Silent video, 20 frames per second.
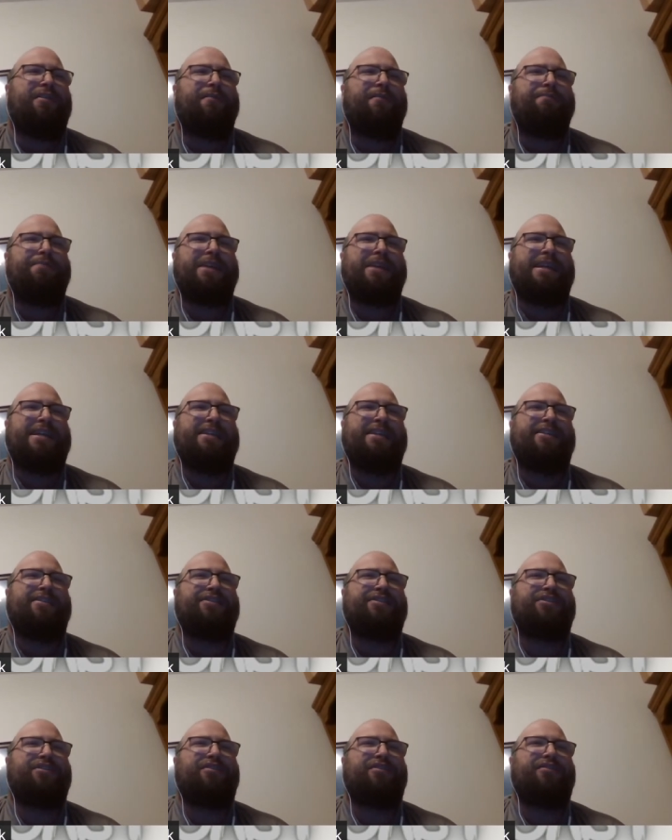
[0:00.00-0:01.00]

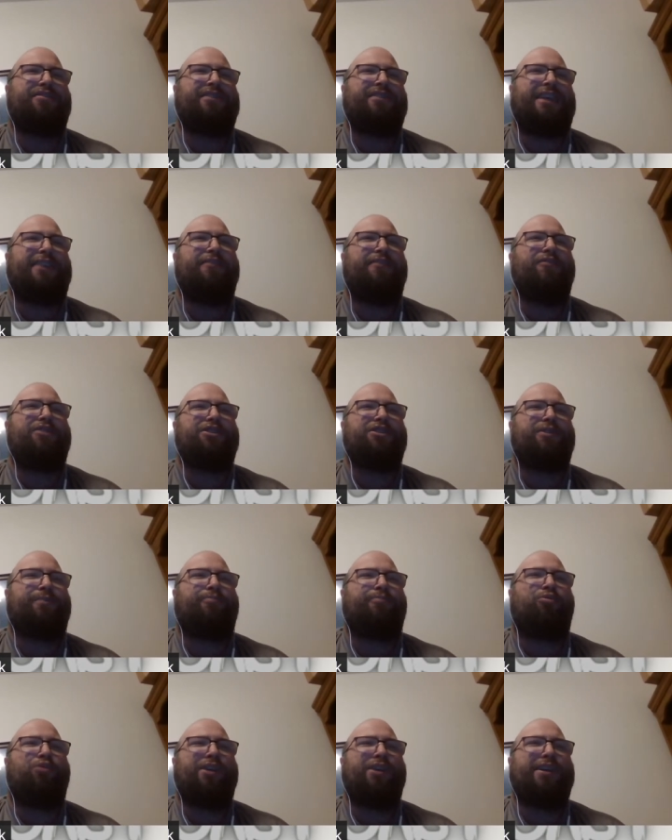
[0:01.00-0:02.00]
because they were
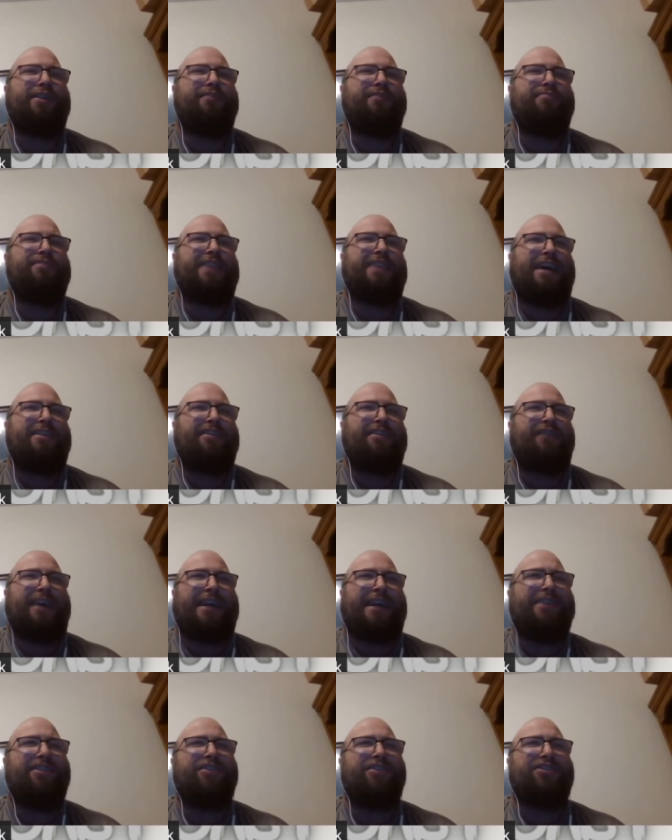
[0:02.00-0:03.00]
supporting them down in
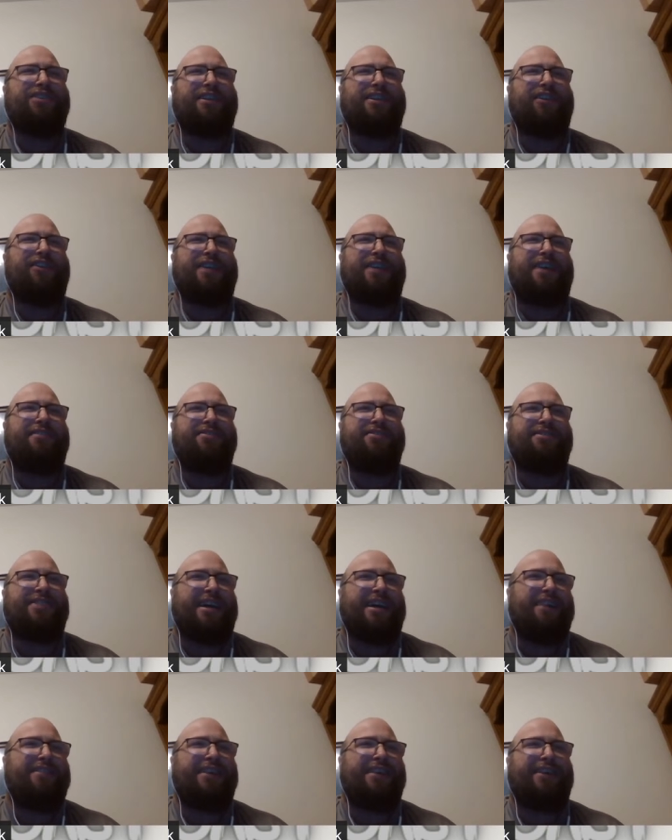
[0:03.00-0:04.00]
Landers Center, down in
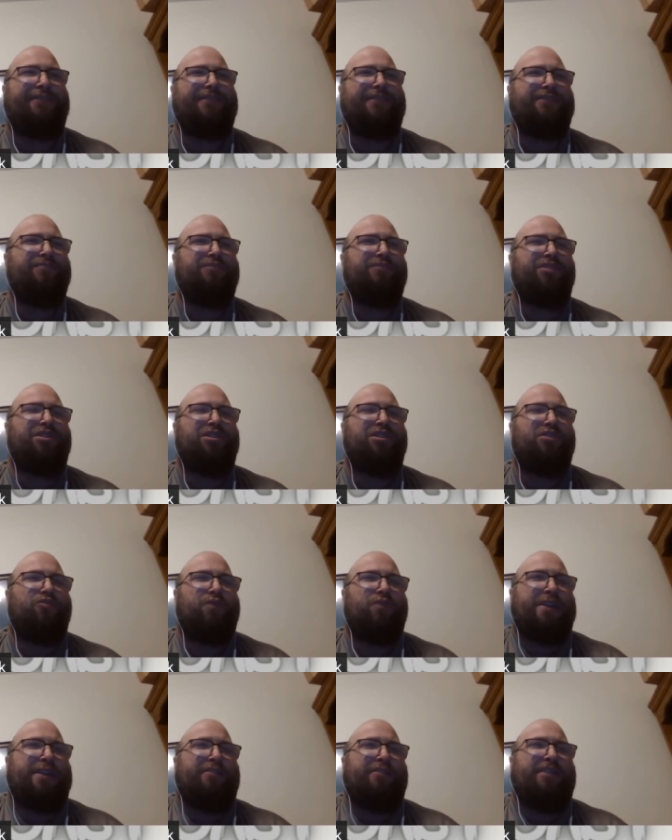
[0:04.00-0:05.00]
South Haven
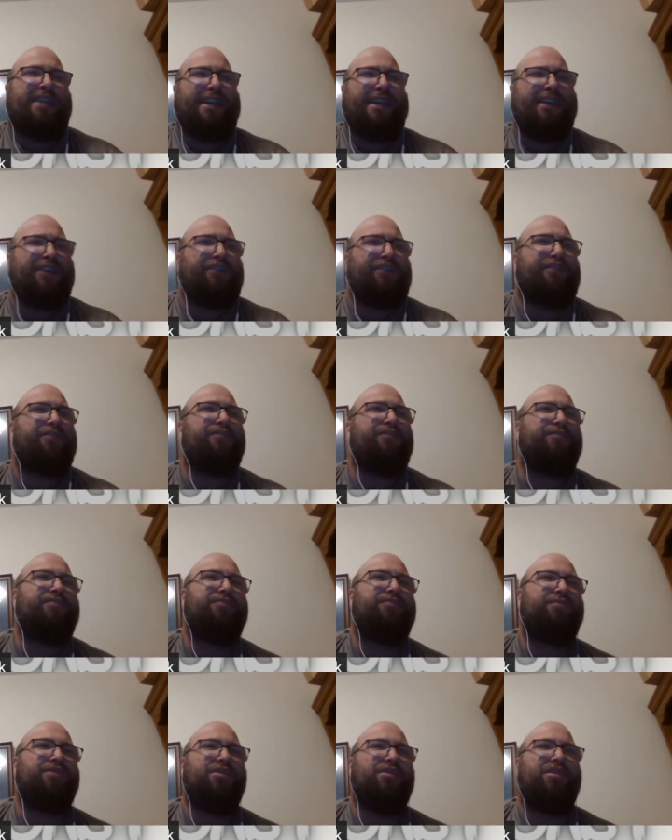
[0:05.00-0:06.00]
when they were here.
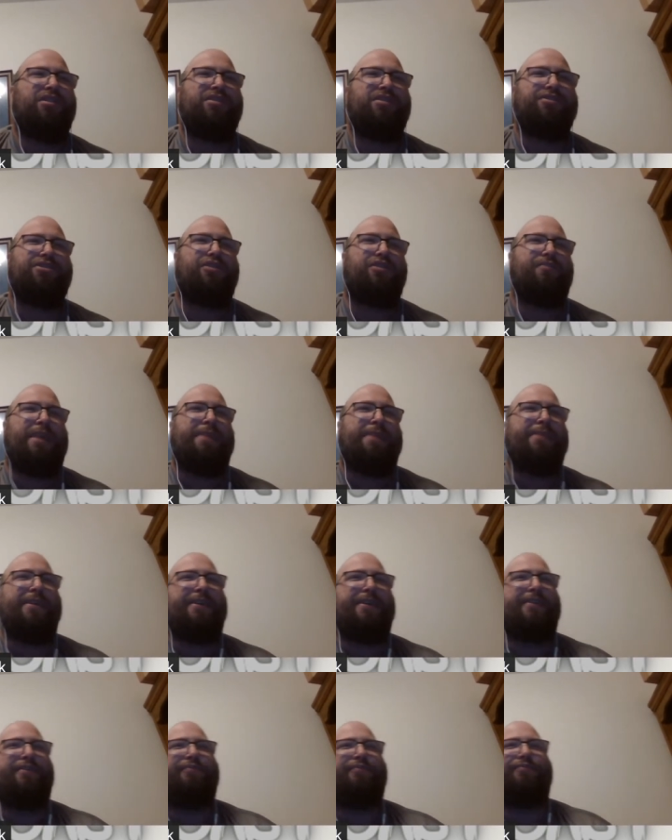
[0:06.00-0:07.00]
So maybe
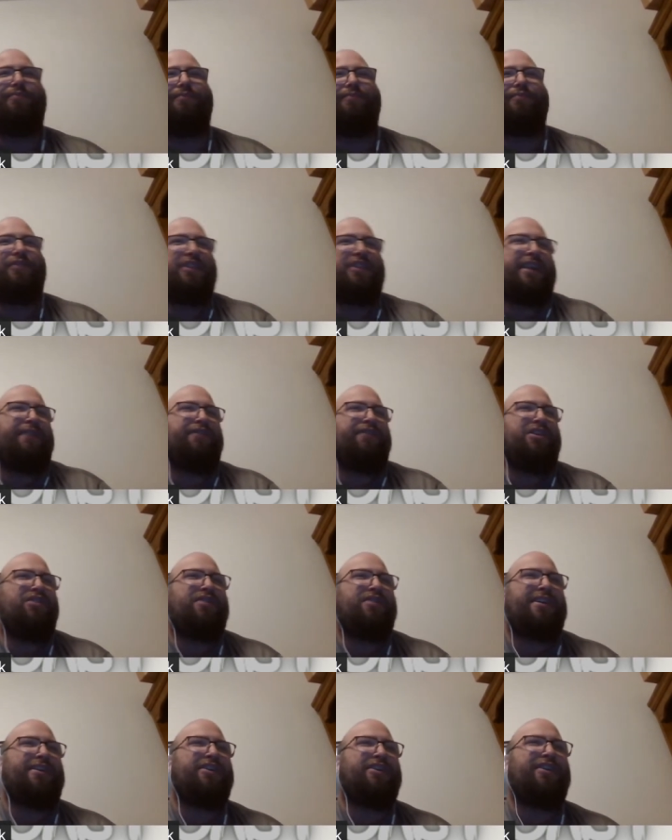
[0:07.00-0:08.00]
you never know.
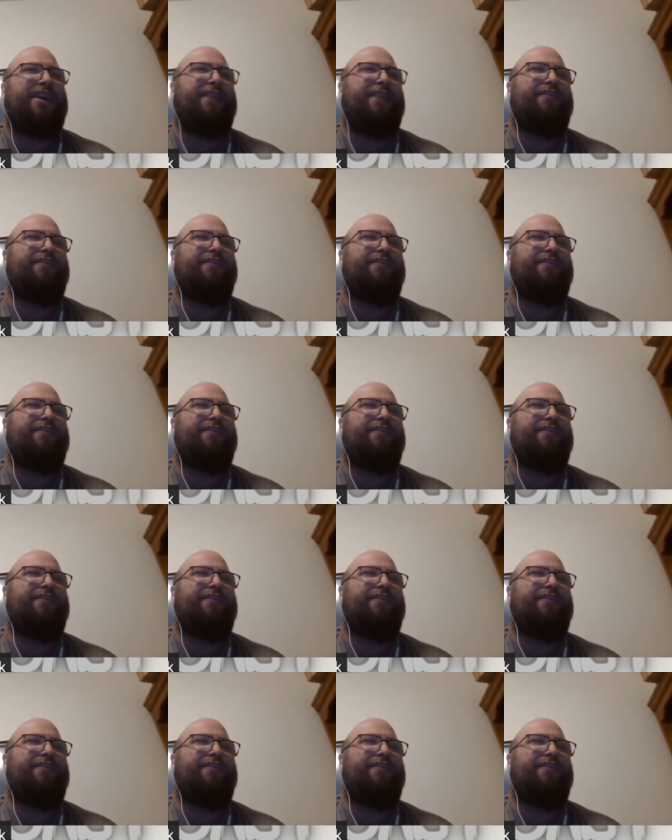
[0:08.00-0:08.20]
They could have